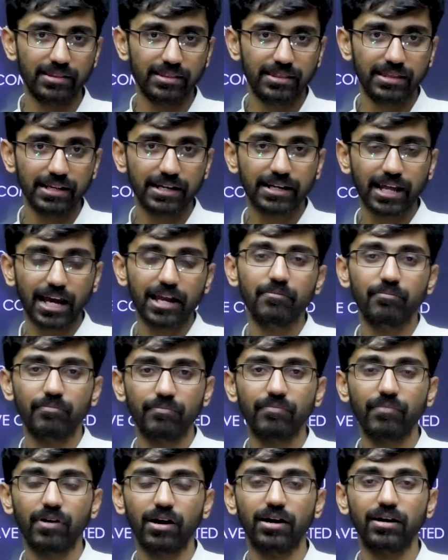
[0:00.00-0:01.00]
the time
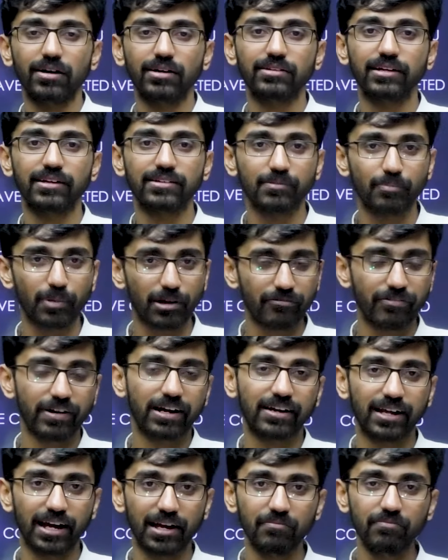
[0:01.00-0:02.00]
that is a
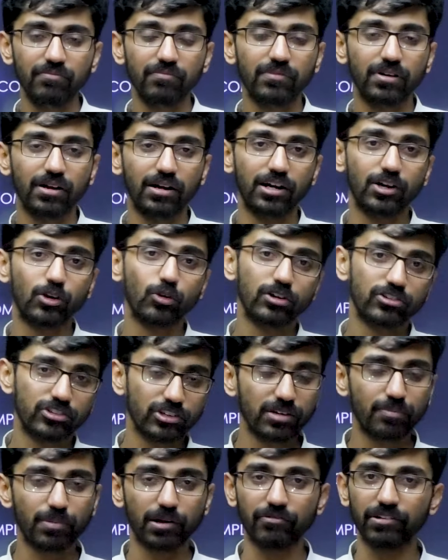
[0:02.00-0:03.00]
perfect time to achieve
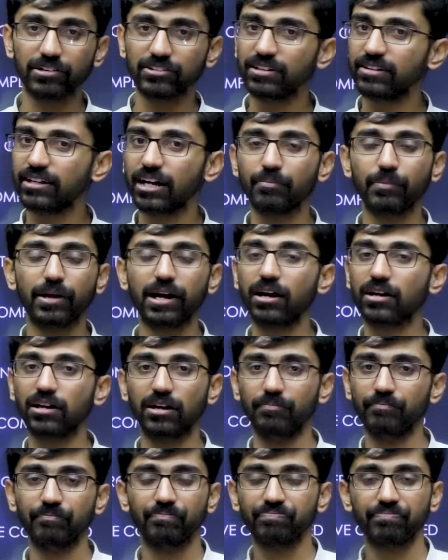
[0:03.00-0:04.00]
the perfection, that may not
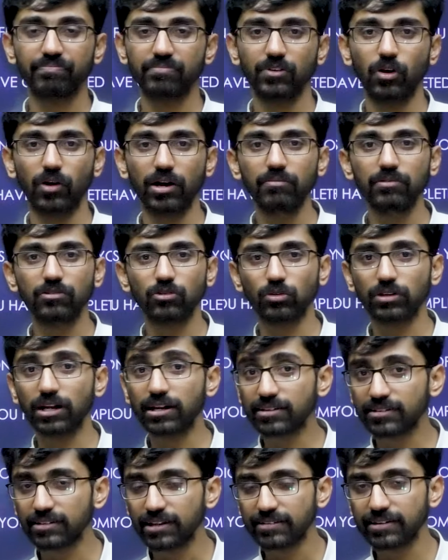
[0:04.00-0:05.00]
come. Okay, so that
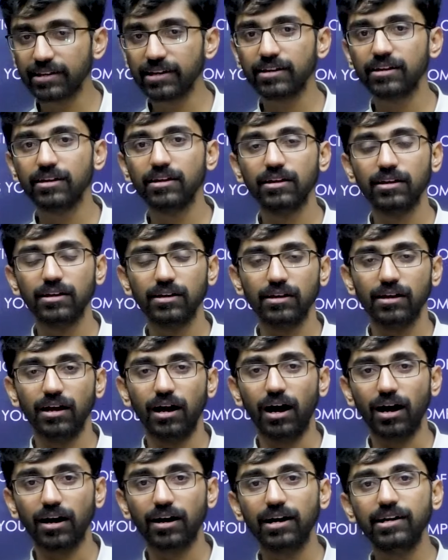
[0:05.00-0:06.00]
is, they say
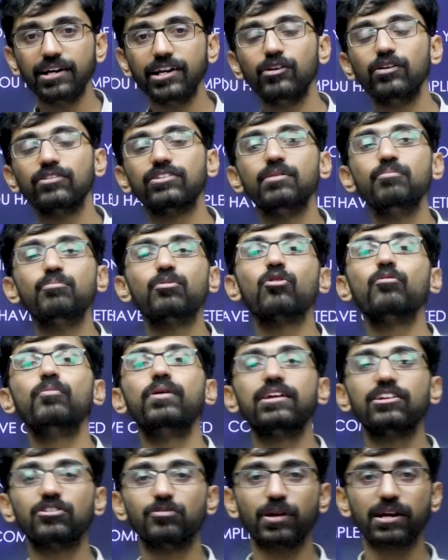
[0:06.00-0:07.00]
continuous
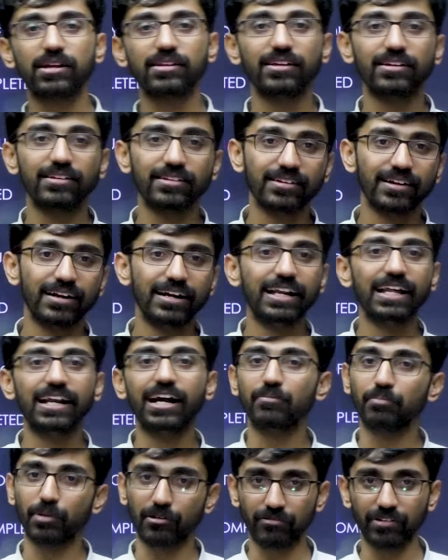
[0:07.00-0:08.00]
improvement is better than
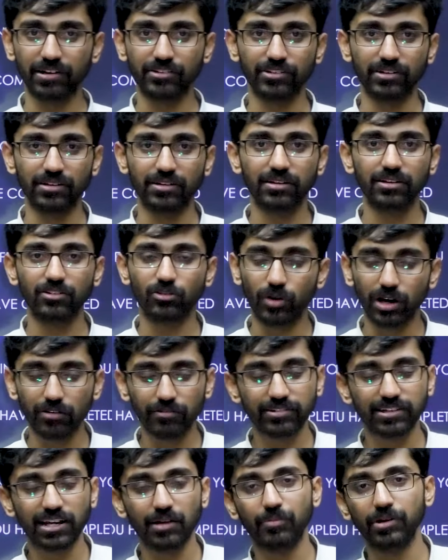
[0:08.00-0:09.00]
delayed perfection. So
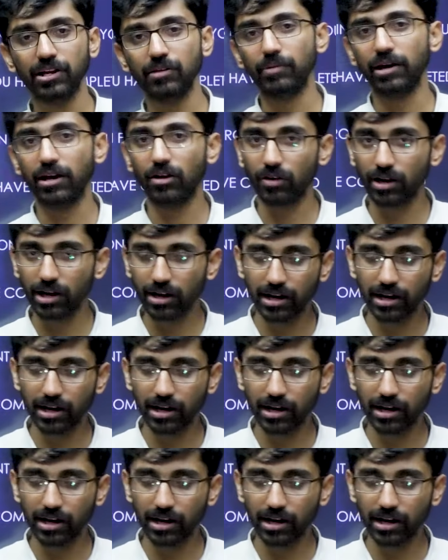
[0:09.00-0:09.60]
always keep it in mind. Okay,